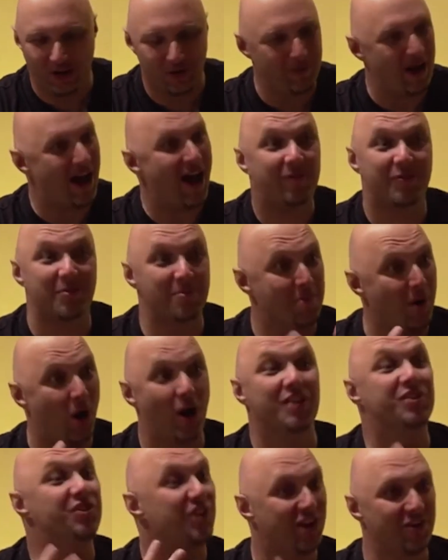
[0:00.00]
on behalf of
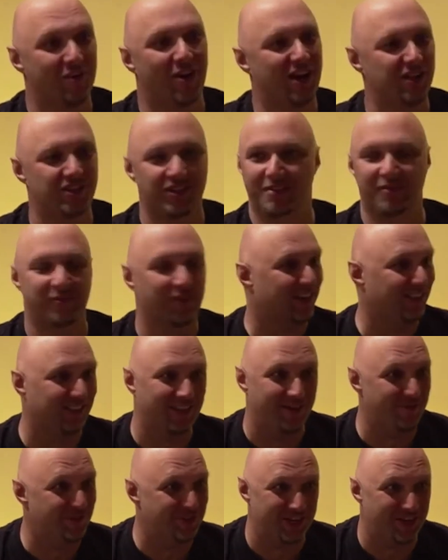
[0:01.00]
my generation, and
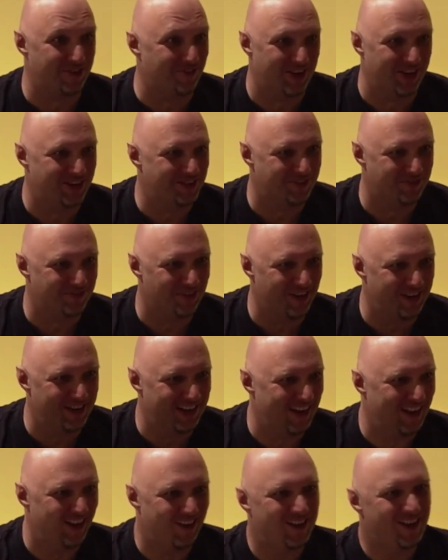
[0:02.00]
frankly every generation right
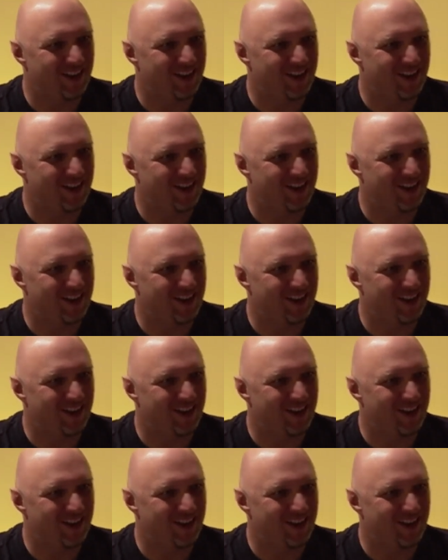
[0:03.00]
now,